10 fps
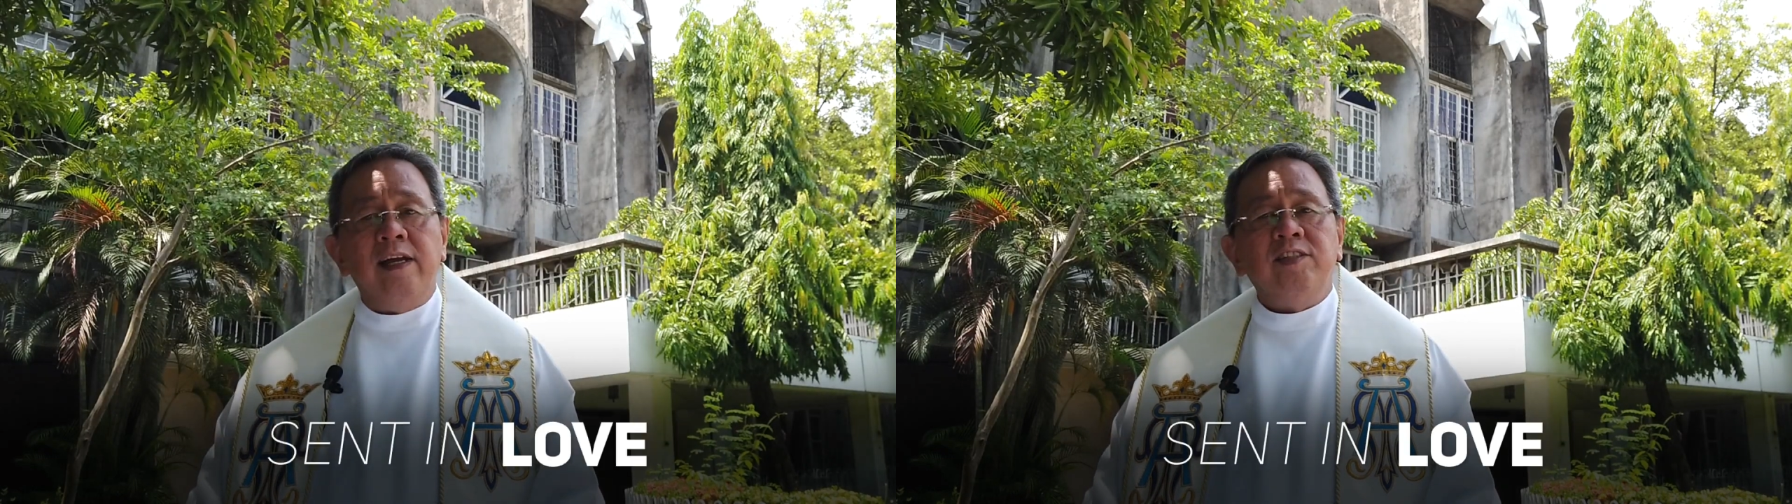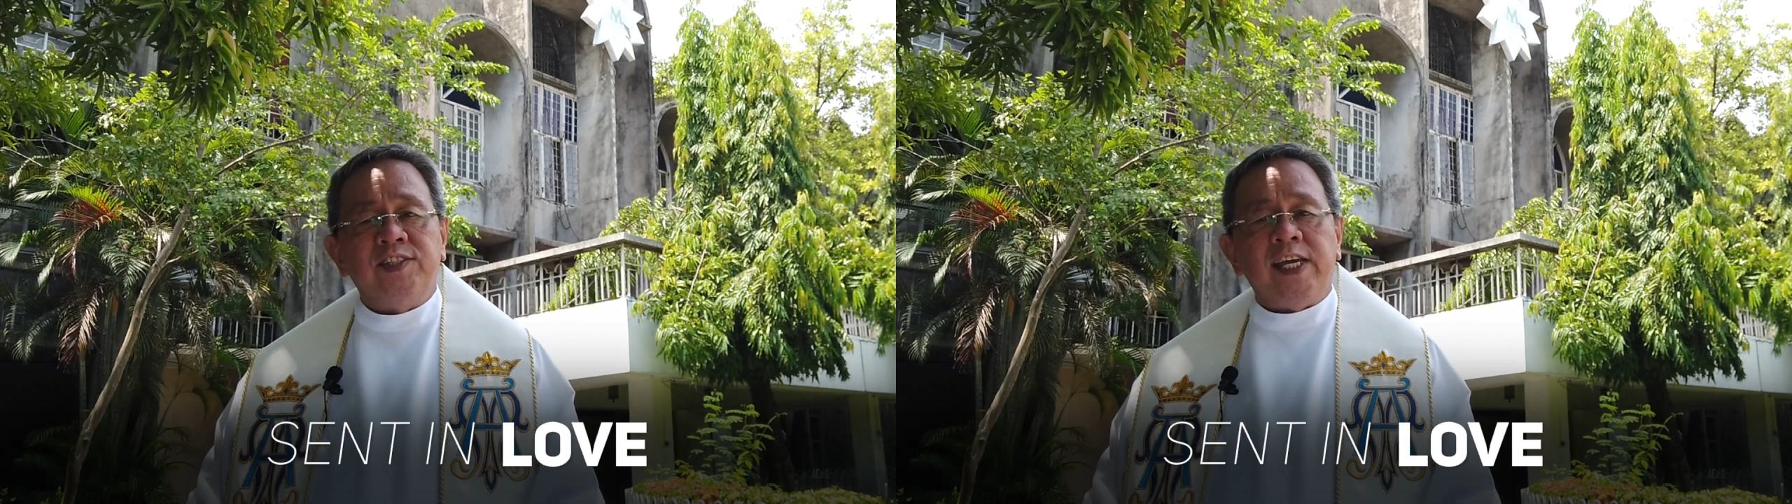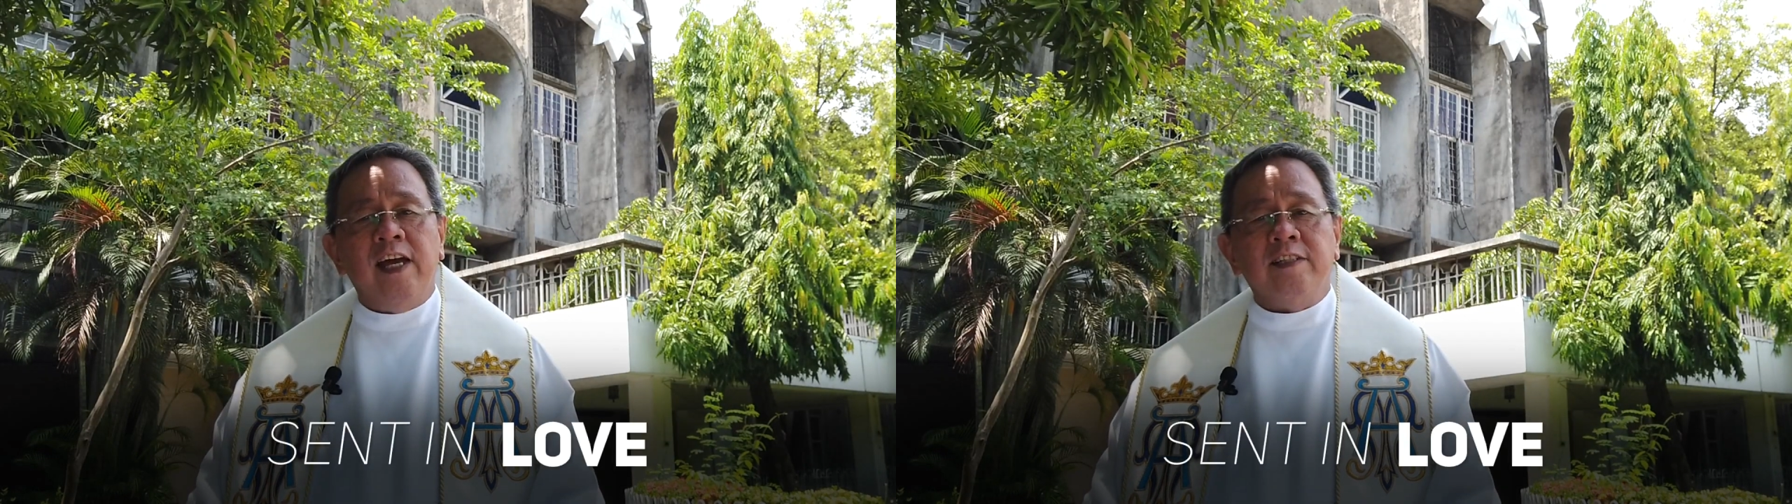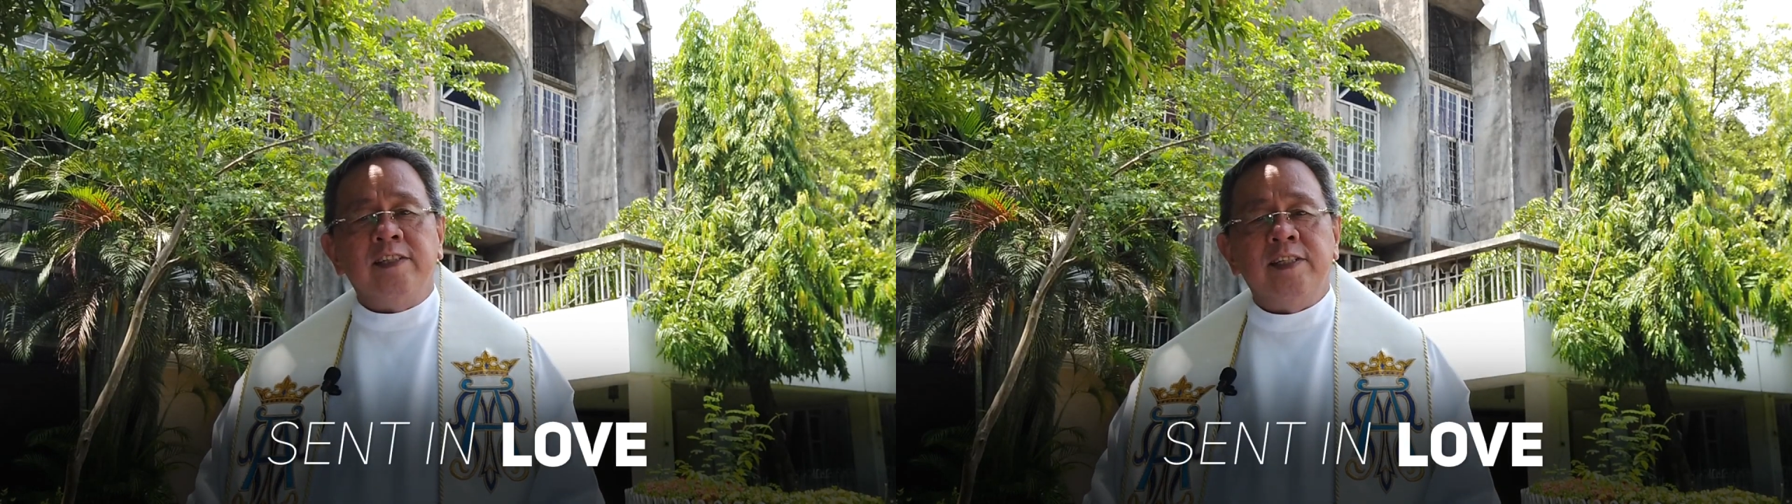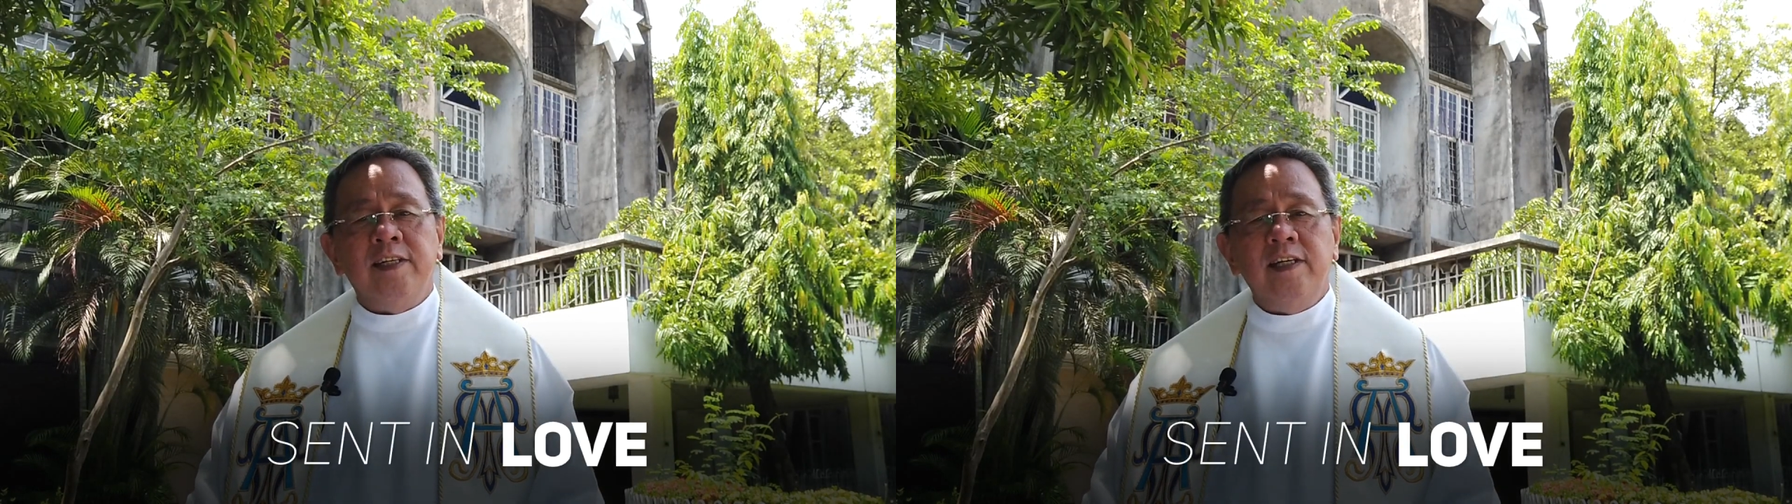and
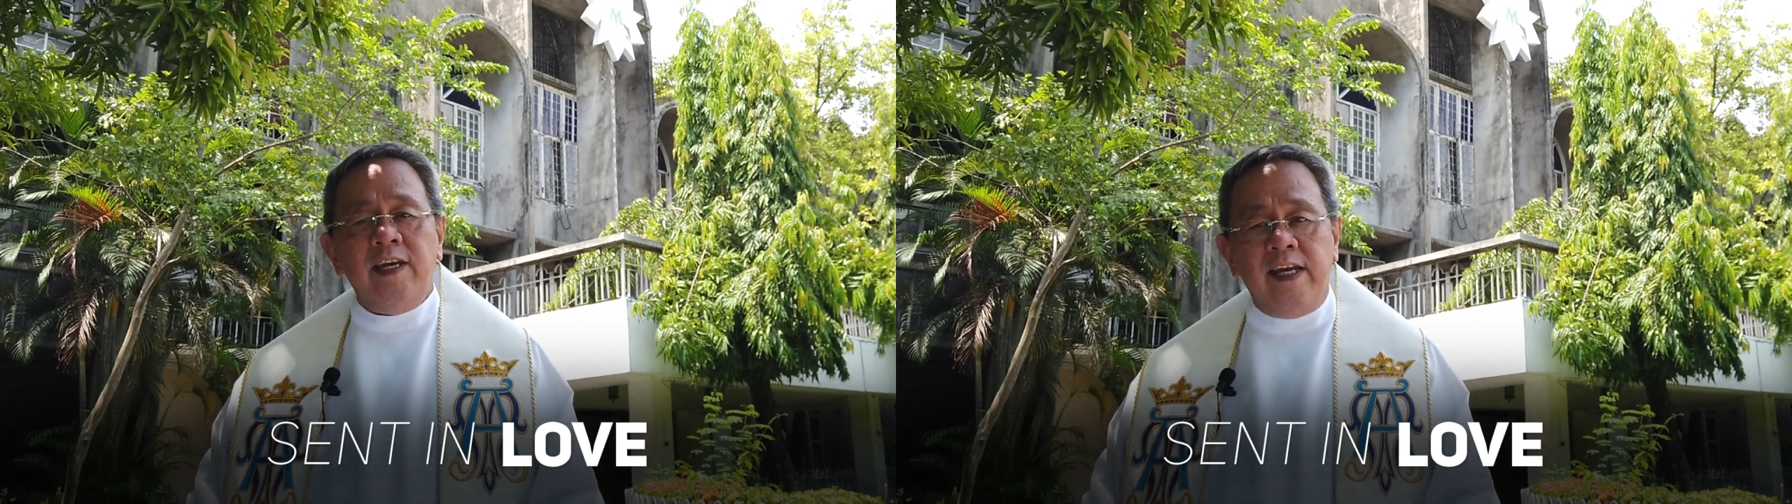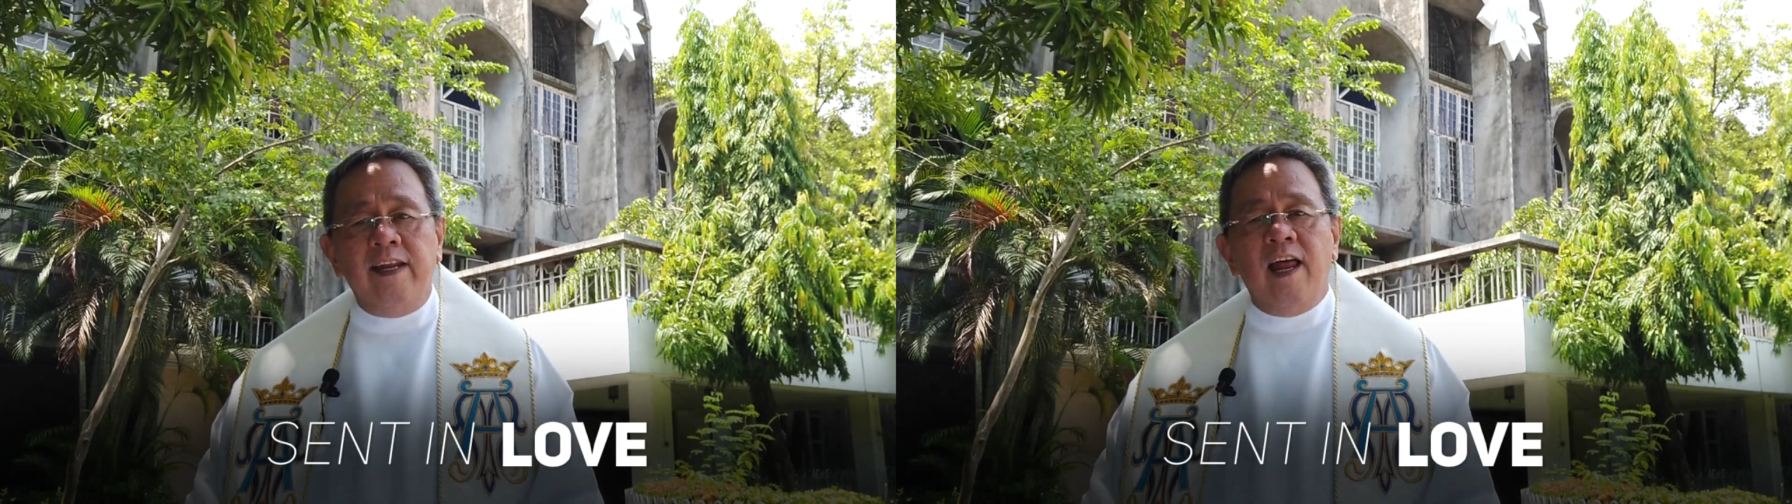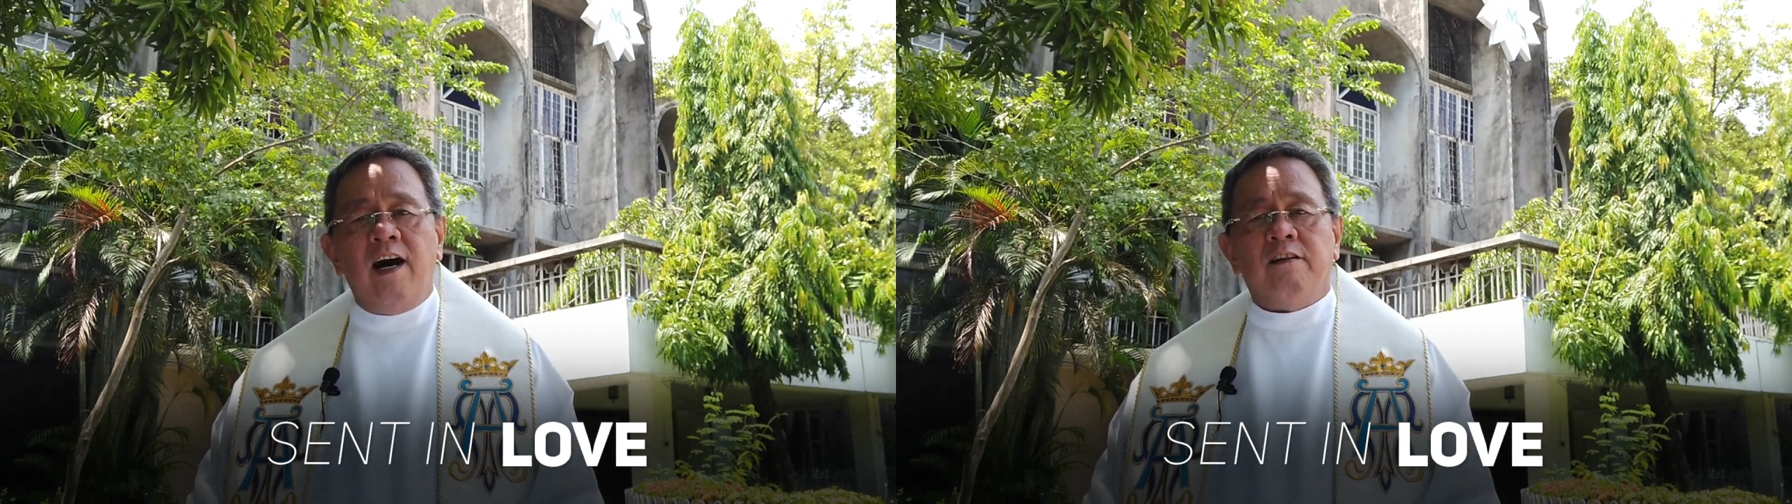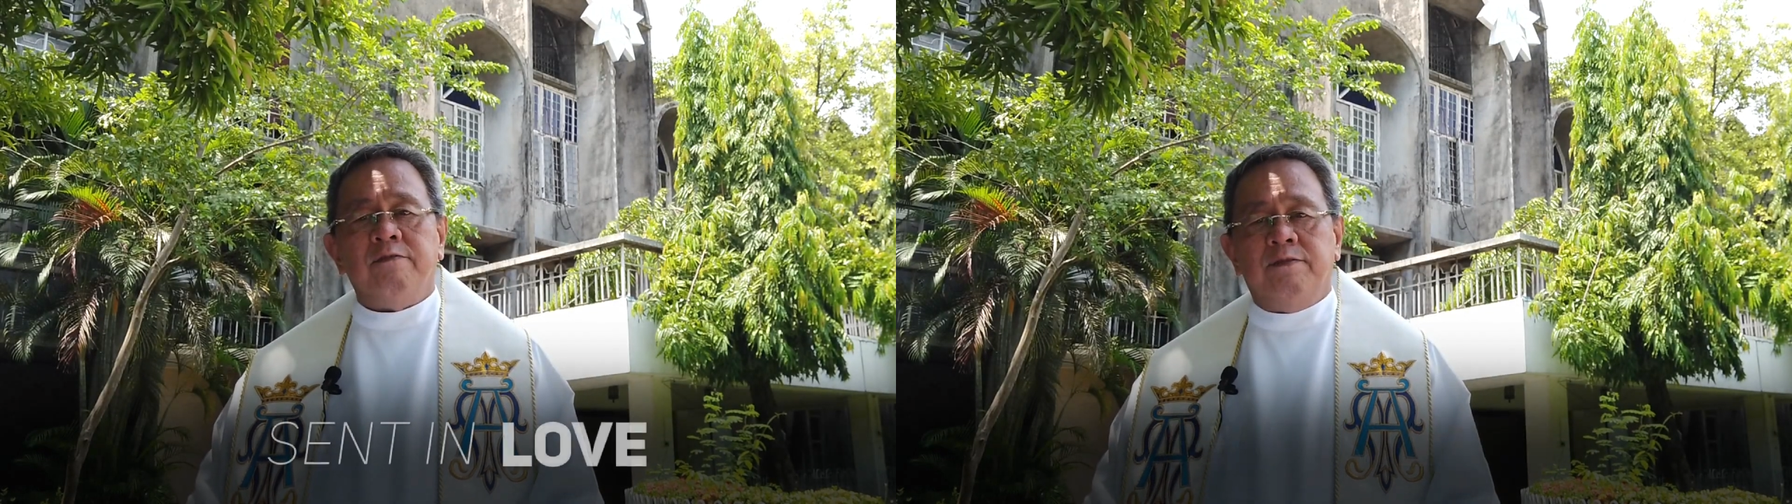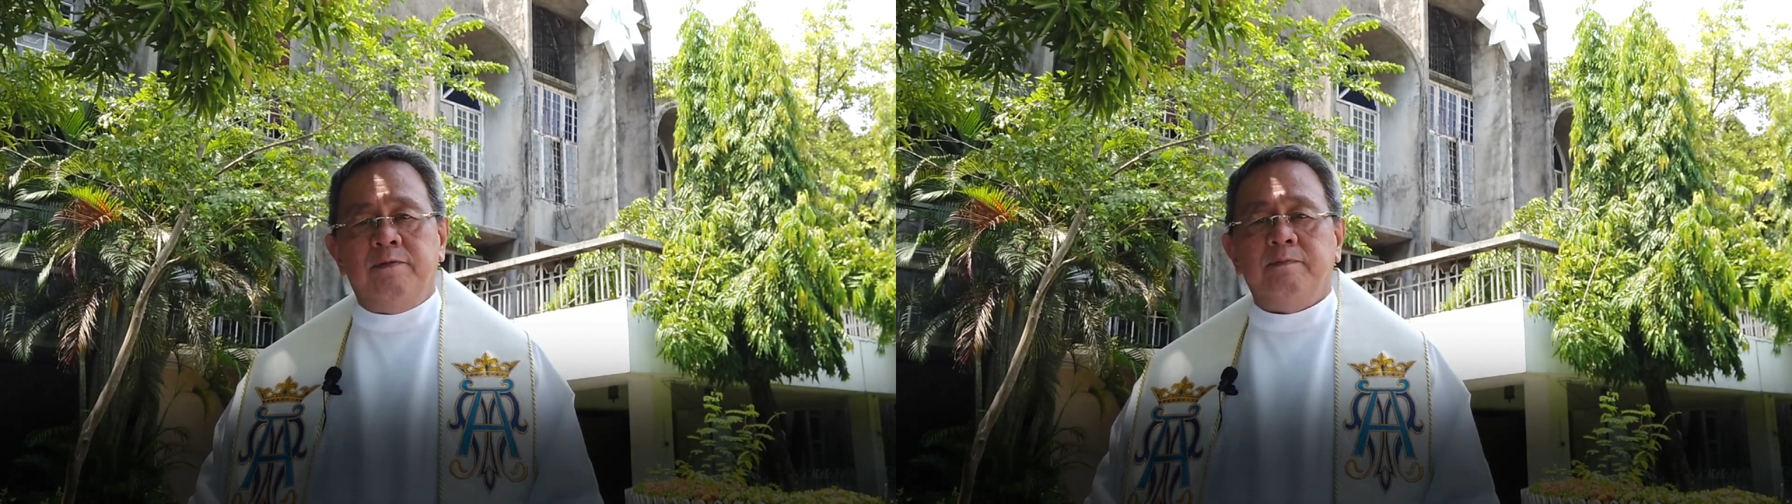sent in love.